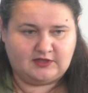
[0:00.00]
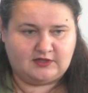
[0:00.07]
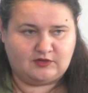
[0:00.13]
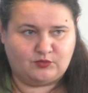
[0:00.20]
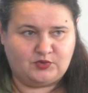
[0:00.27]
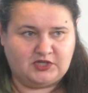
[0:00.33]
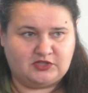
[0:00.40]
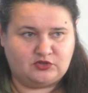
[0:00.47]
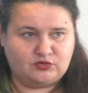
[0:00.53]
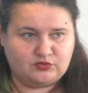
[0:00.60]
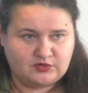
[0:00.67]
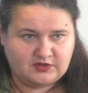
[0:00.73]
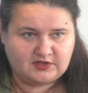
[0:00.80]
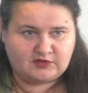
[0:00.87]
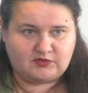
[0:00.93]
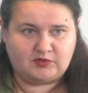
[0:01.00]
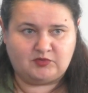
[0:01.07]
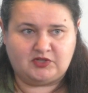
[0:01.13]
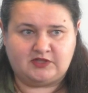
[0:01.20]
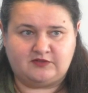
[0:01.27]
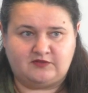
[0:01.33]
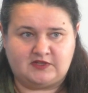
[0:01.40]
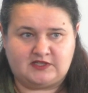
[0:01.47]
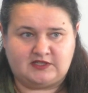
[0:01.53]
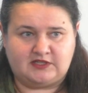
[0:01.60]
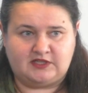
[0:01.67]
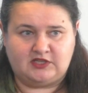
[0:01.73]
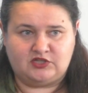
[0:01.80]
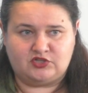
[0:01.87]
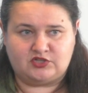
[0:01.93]
uh, we are doing the criminal
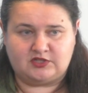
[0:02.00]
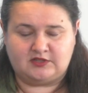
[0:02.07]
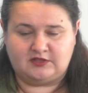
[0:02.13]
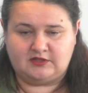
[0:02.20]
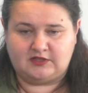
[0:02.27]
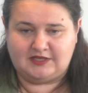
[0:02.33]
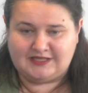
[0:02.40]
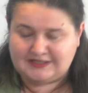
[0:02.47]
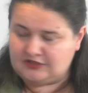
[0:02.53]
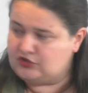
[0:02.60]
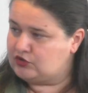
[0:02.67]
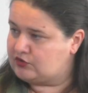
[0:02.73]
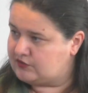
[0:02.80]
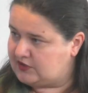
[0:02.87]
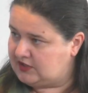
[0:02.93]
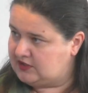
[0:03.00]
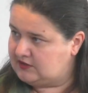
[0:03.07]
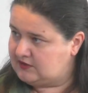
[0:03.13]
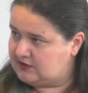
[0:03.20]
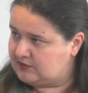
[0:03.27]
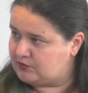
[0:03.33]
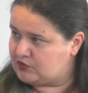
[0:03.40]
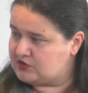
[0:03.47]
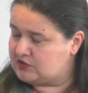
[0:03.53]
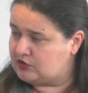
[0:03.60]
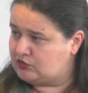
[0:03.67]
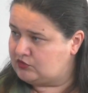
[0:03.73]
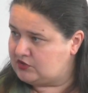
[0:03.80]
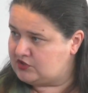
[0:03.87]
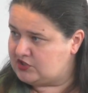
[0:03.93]
investigation in Ukraine. The
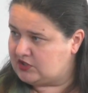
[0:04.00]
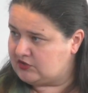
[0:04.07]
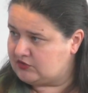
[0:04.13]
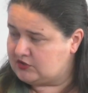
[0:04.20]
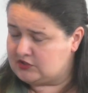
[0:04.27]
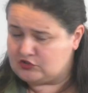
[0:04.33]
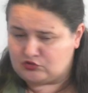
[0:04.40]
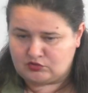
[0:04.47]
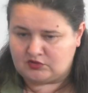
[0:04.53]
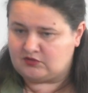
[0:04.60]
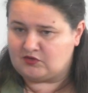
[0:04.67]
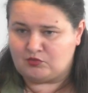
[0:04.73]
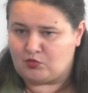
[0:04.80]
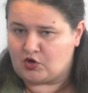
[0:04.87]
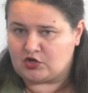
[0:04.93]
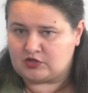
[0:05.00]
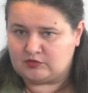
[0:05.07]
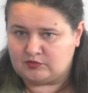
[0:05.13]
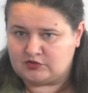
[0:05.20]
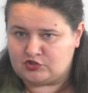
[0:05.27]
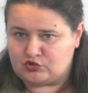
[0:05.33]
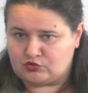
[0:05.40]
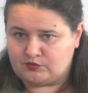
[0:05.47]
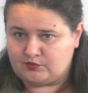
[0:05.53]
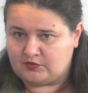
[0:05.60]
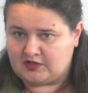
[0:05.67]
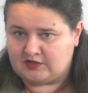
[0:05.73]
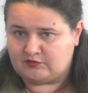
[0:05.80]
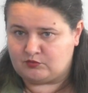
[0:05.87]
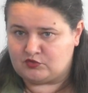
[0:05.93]
prosecutor general is doing a remarkable job.
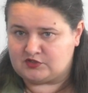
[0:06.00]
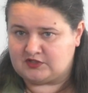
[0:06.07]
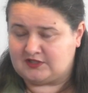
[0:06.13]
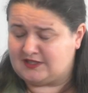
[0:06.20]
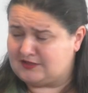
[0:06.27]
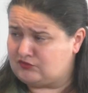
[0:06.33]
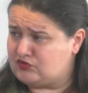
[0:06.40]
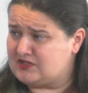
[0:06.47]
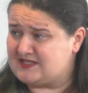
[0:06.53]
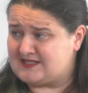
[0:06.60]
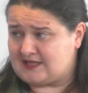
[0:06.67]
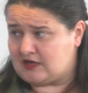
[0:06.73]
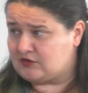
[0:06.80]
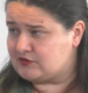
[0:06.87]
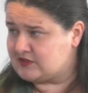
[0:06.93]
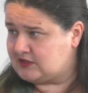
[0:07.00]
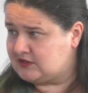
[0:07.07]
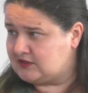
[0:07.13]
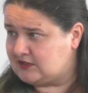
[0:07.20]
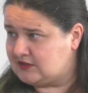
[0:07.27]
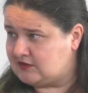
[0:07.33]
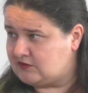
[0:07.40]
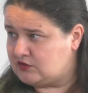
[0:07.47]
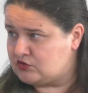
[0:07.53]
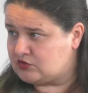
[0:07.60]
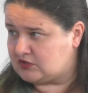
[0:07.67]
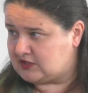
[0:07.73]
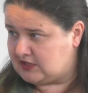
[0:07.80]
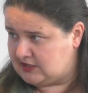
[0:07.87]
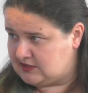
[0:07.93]
We have more than 100,000
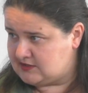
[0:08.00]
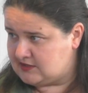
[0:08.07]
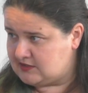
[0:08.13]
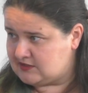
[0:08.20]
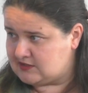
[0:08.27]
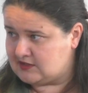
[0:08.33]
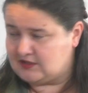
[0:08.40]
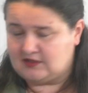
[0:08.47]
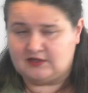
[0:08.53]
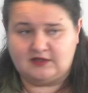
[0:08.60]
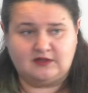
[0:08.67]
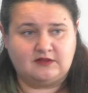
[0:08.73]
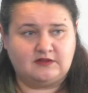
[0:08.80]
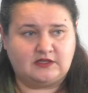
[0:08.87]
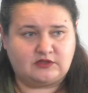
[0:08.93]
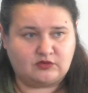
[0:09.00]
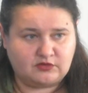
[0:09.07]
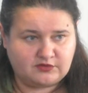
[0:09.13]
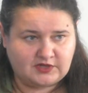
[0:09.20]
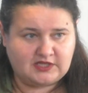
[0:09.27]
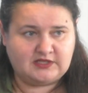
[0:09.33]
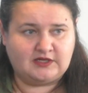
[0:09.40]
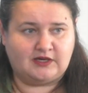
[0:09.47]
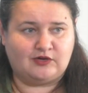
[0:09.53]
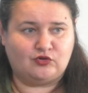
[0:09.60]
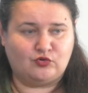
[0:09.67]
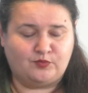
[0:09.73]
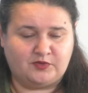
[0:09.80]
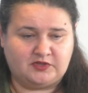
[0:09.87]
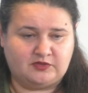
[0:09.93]
individual cases that already are
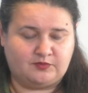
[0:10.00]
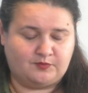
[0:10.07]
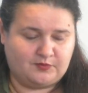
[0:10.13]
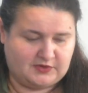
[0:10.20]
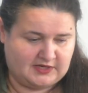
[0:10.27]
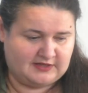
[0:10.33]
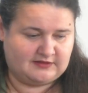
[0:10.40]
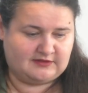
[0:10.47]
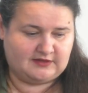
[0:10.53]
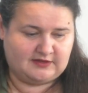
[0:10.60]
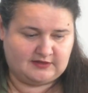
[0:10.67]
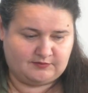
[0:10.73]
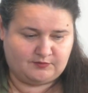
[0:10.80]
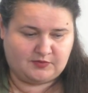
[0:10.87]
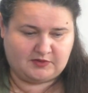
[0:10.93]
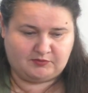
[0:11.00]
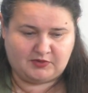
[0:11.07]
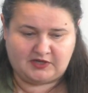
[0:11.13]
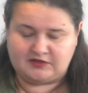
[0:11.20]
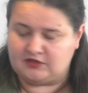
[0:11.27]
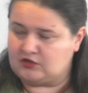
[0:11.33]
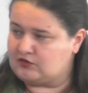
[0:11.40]
opened at, by the